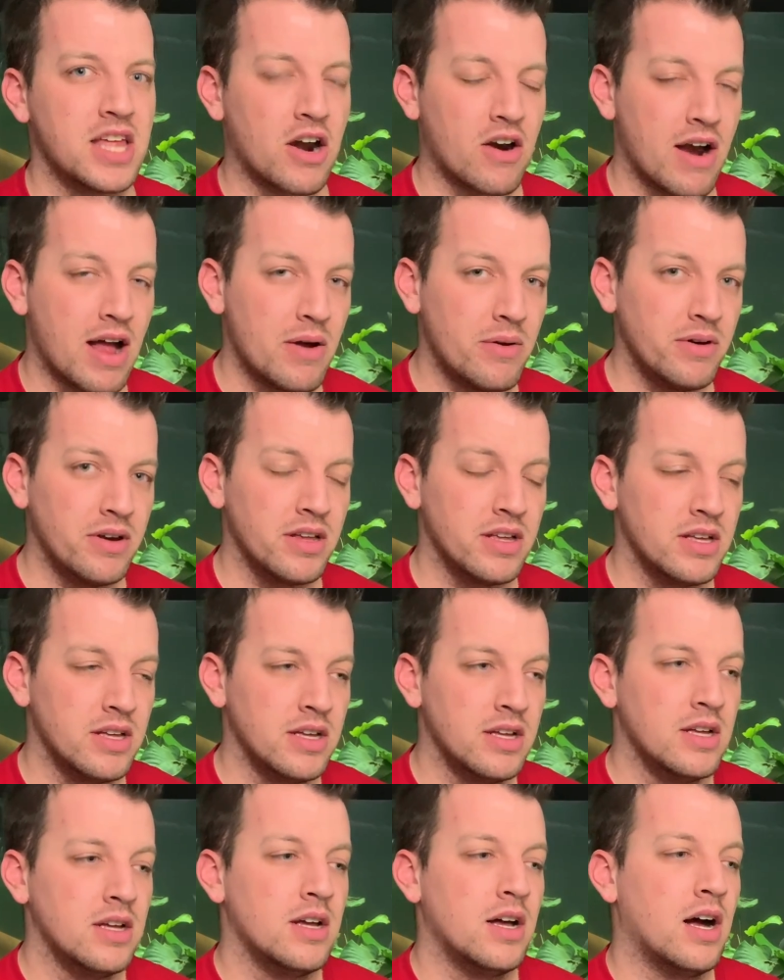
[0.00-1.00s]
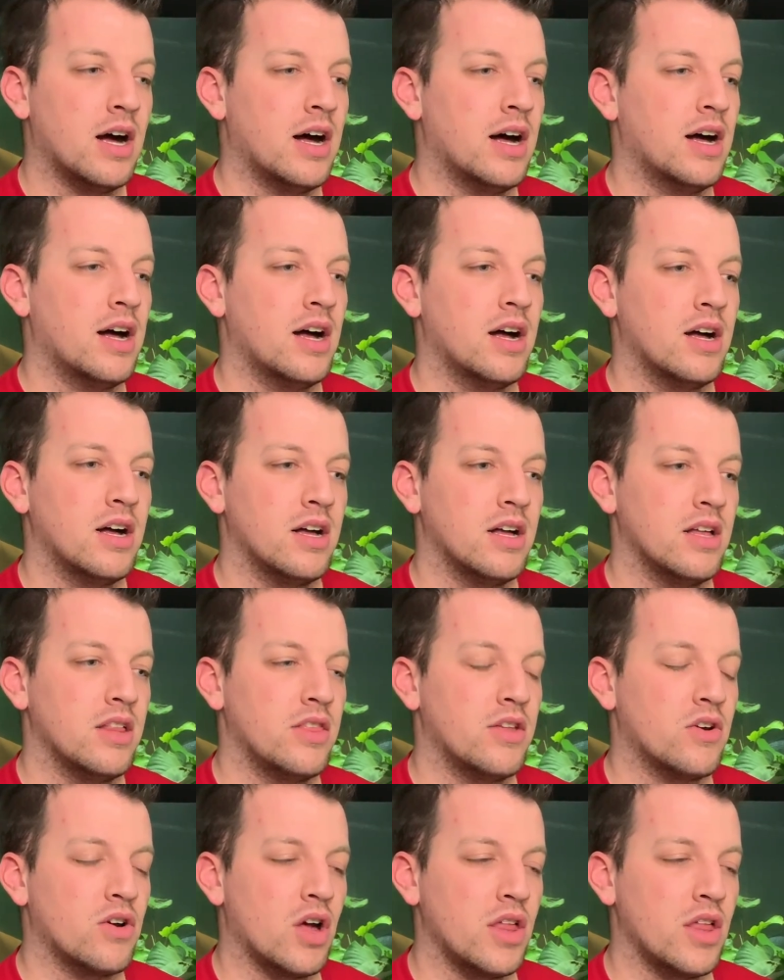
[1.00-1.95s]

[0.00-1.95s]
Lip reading: that are out. There are